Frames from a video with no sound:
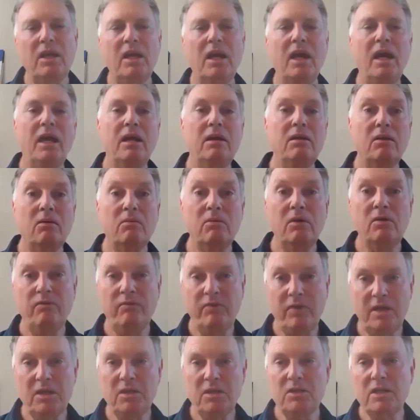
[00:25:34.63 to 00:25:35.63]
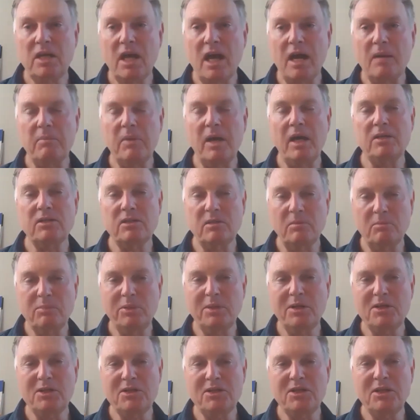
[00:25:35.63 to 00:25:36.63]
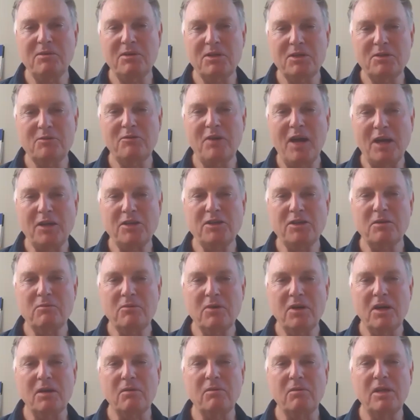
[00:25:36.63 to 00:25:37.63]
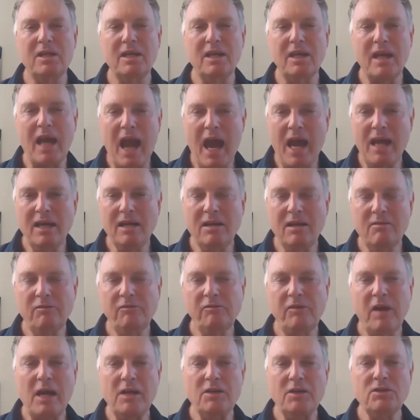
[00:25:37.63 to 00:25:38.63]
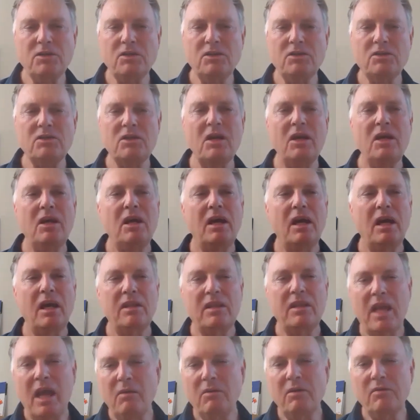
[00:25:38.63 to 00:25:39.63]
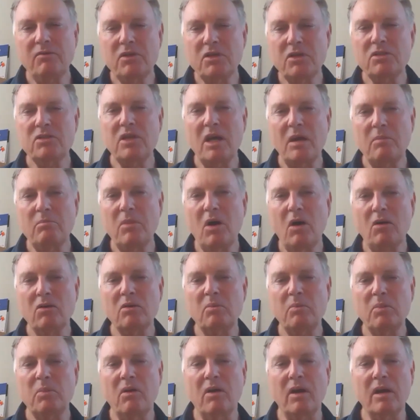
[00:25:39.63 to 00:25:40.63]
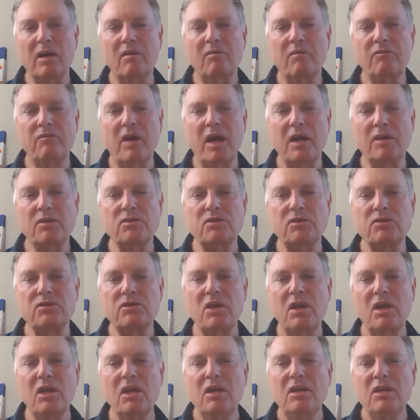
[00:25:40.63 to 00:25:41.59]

And we've finished up at some pretty serious fraction work. We did adding of fractions, and now we've just done multiplying of fractions.